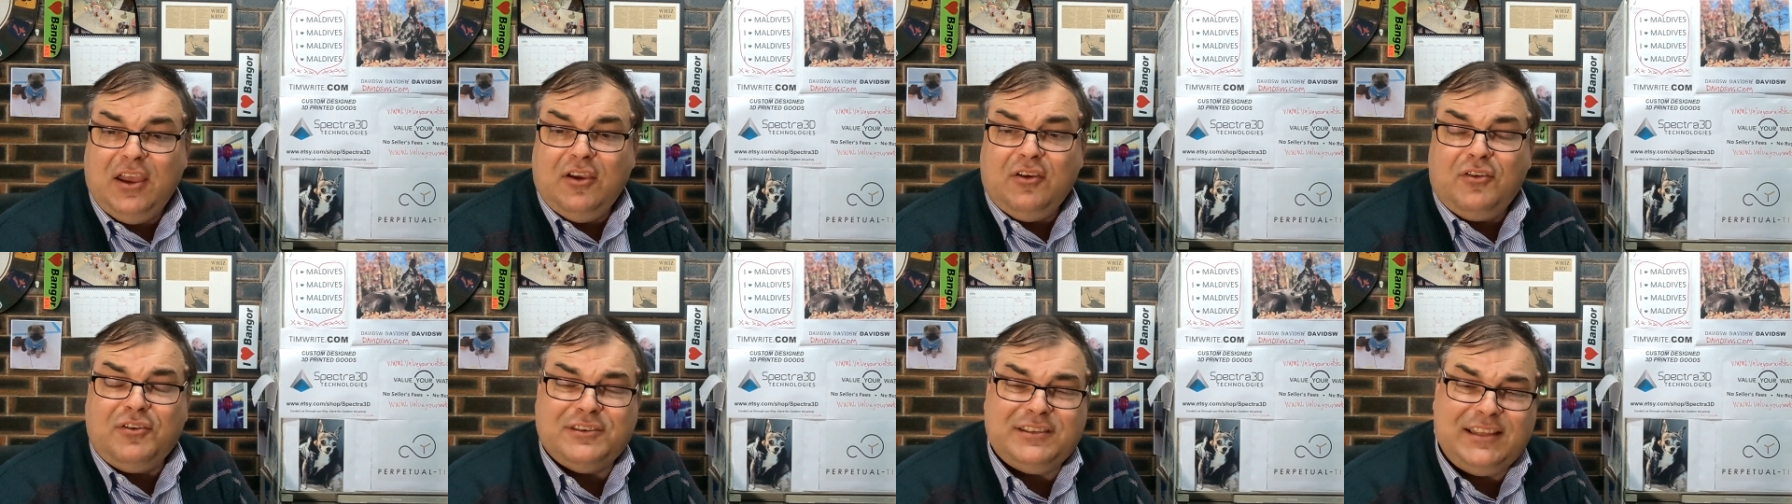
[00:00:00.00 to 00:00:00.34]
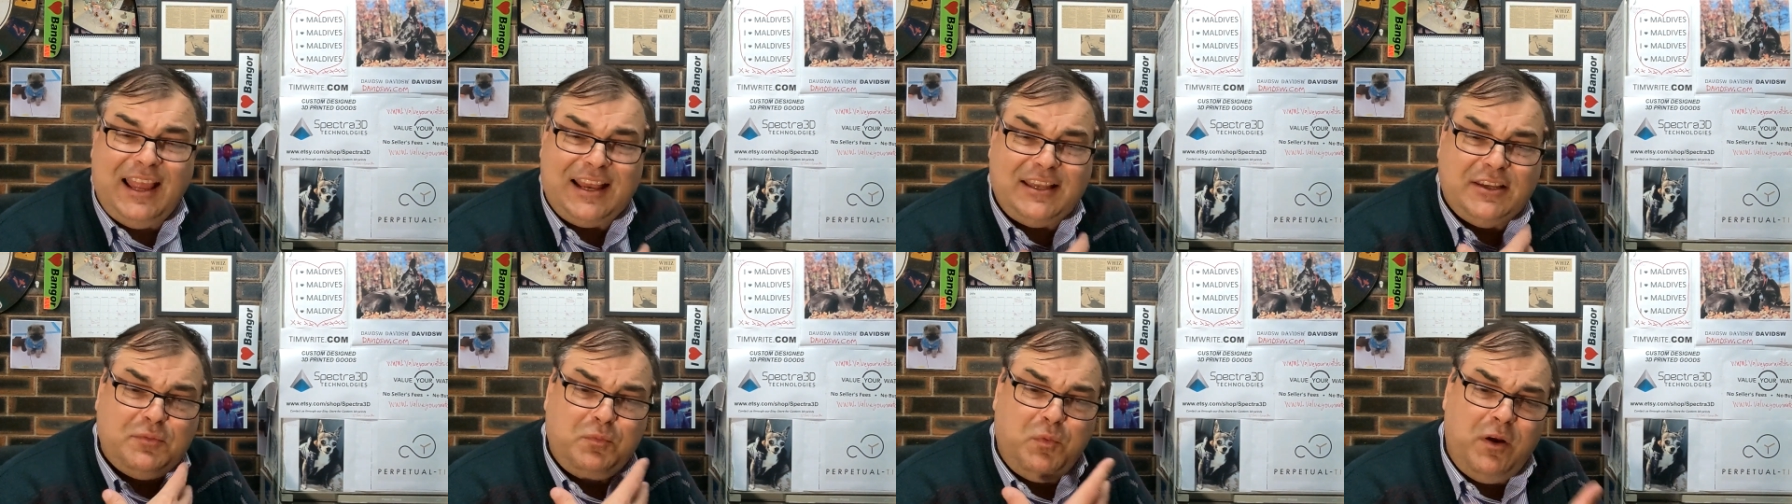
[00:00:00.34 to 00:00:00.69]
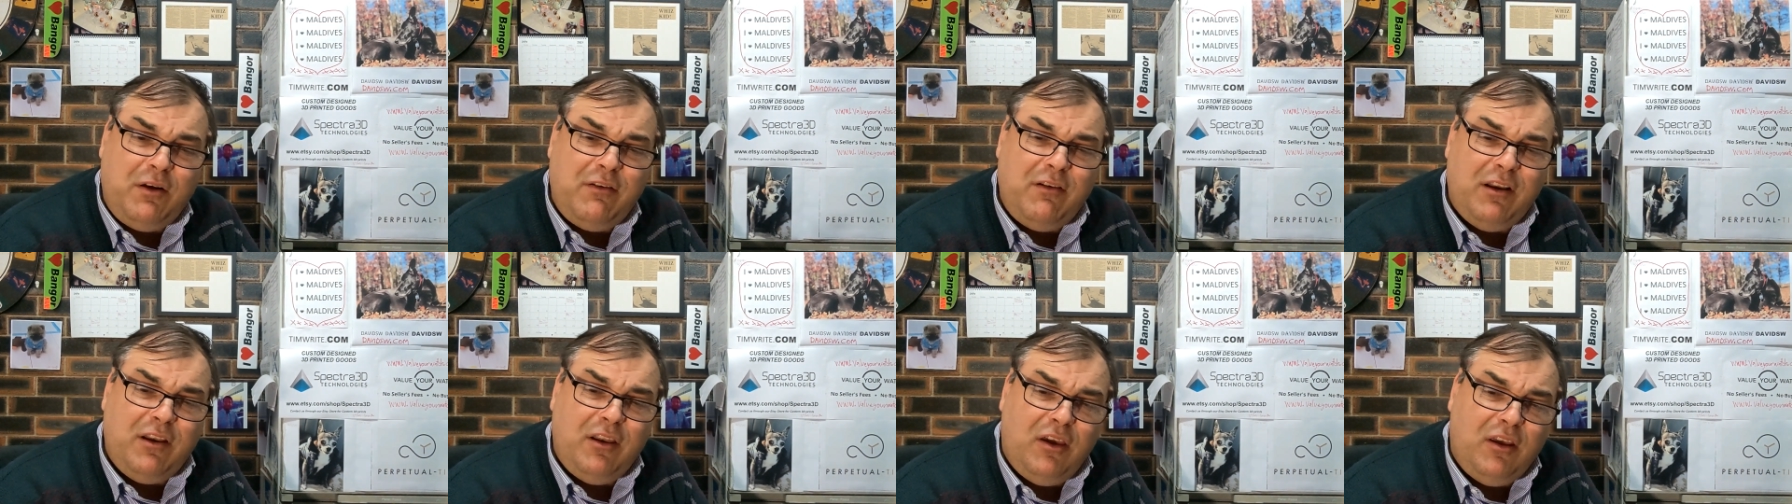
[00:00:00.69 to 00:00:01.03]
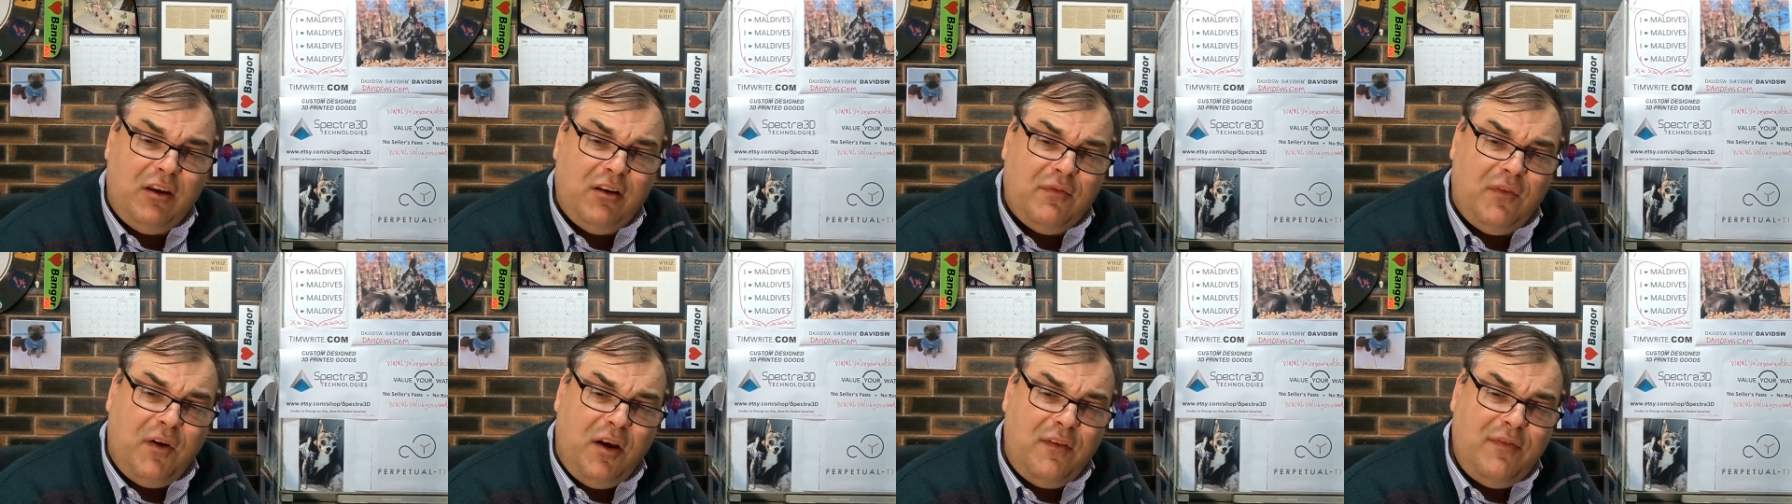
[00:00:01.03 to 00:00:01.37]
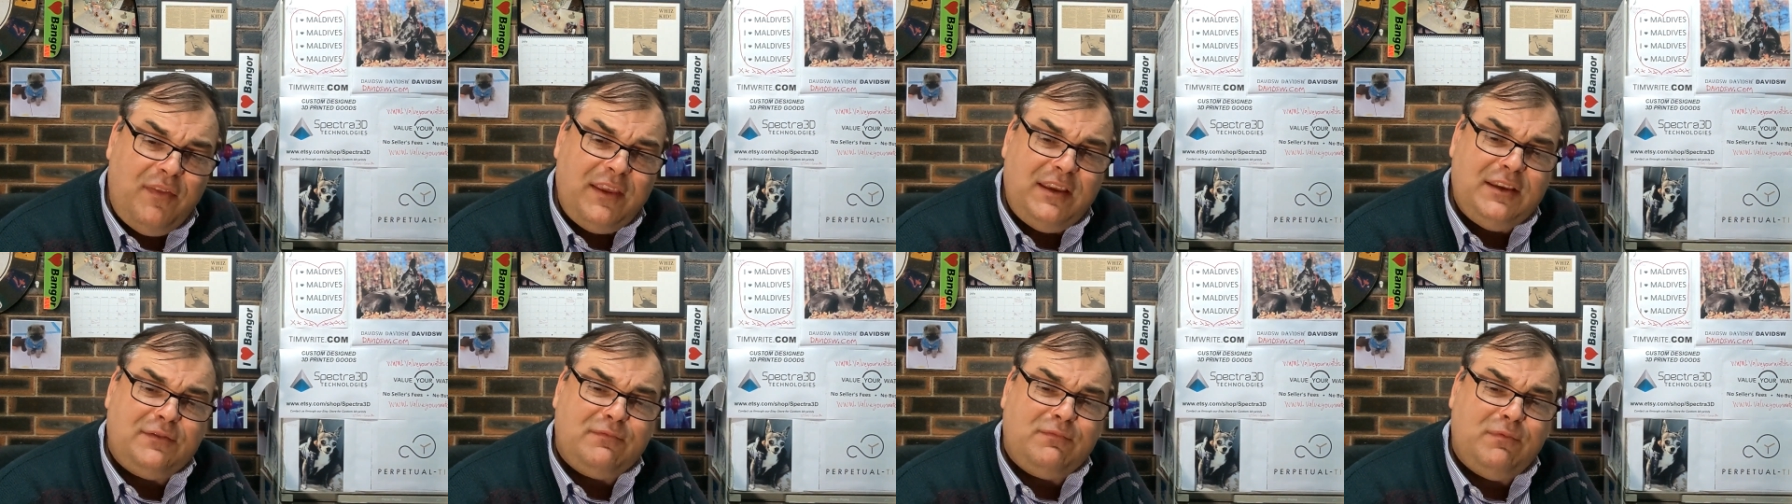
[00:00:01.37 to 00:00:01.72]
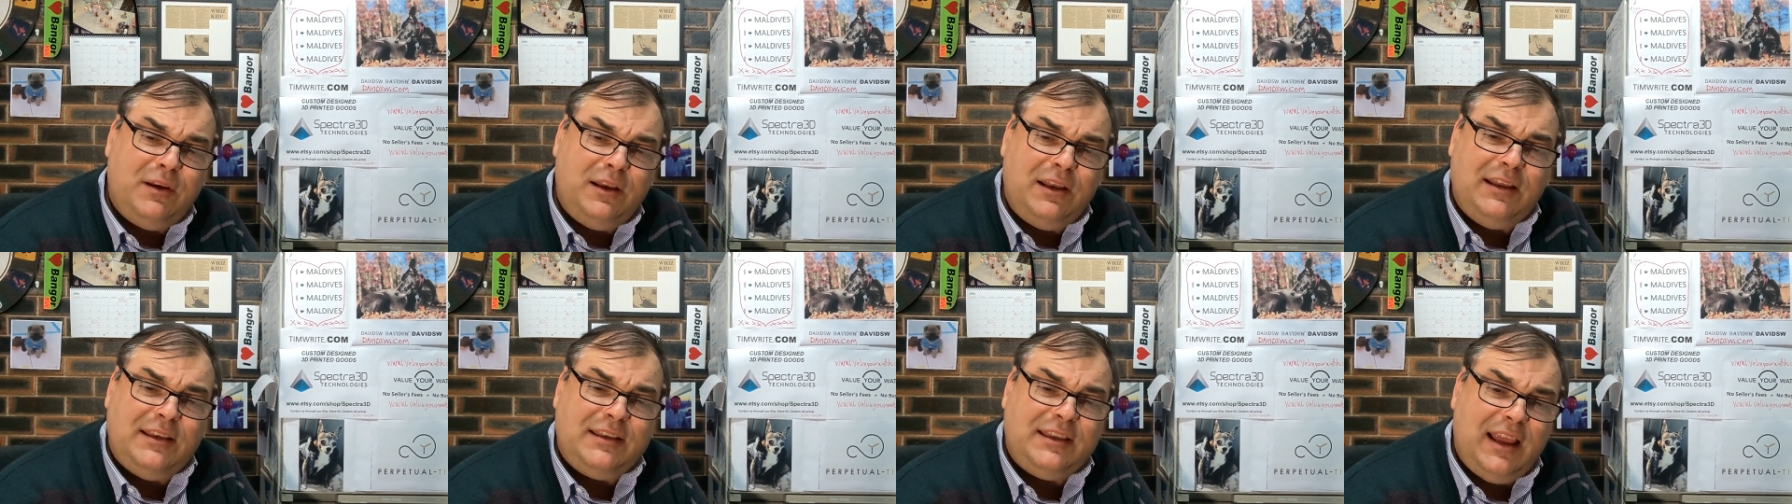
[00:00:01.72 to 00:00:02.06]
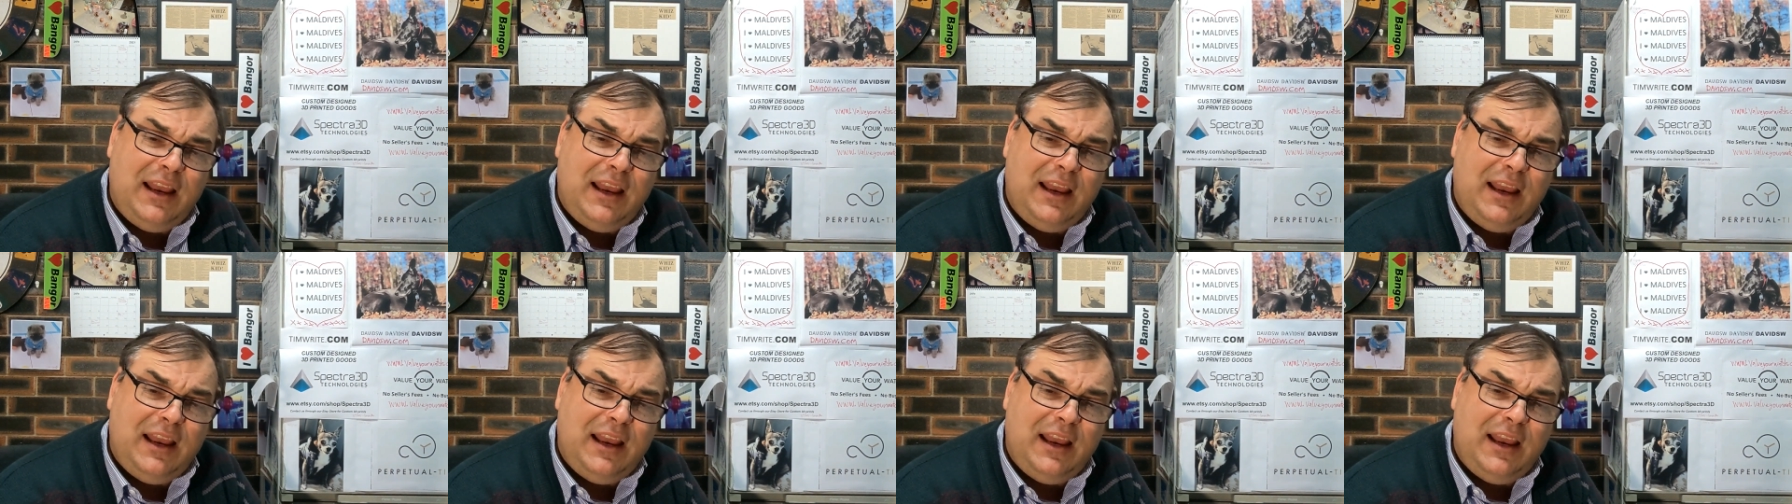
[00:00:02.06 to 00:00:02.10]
Because that's where a lot of, on these really